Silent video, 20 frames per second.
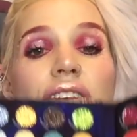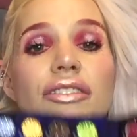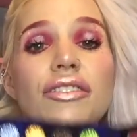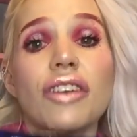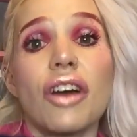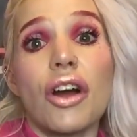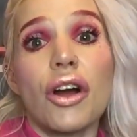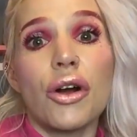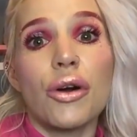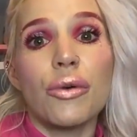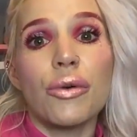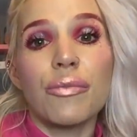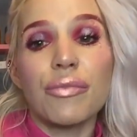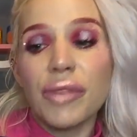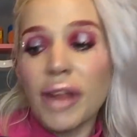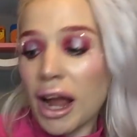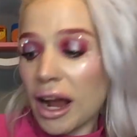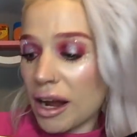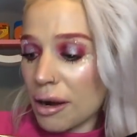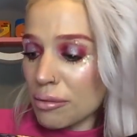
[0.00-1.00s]
So
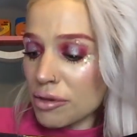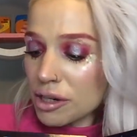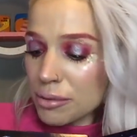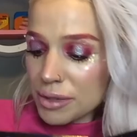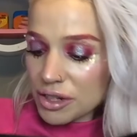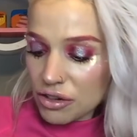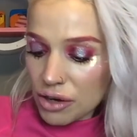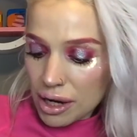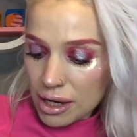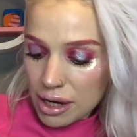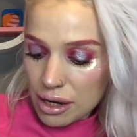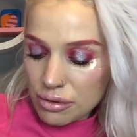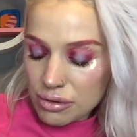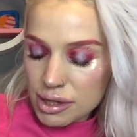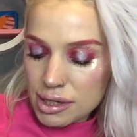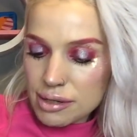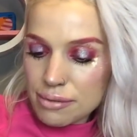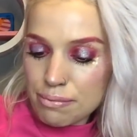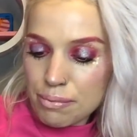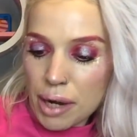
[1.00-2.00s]
I am going to be trying
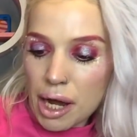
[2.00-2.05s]
out this